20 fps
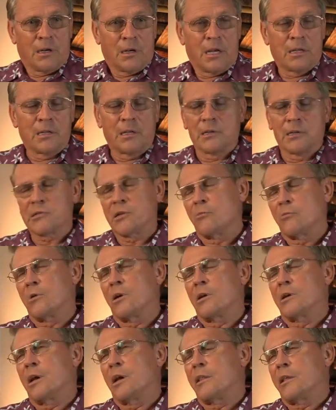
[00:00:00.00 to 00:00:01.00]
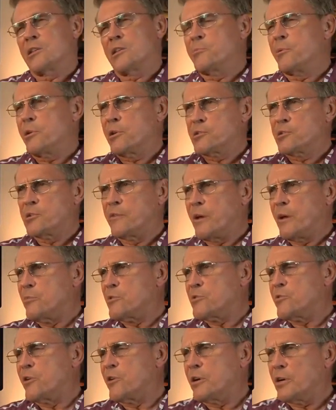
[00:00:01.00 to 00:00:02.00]
And they'll say, well, yeah, that's because of
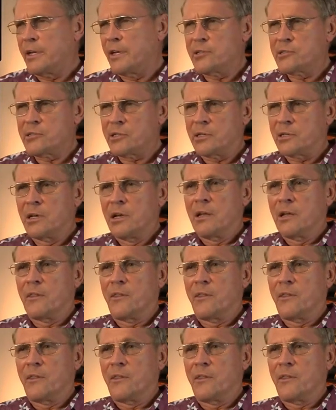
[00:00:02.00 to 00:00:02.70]
atmospheric lensing.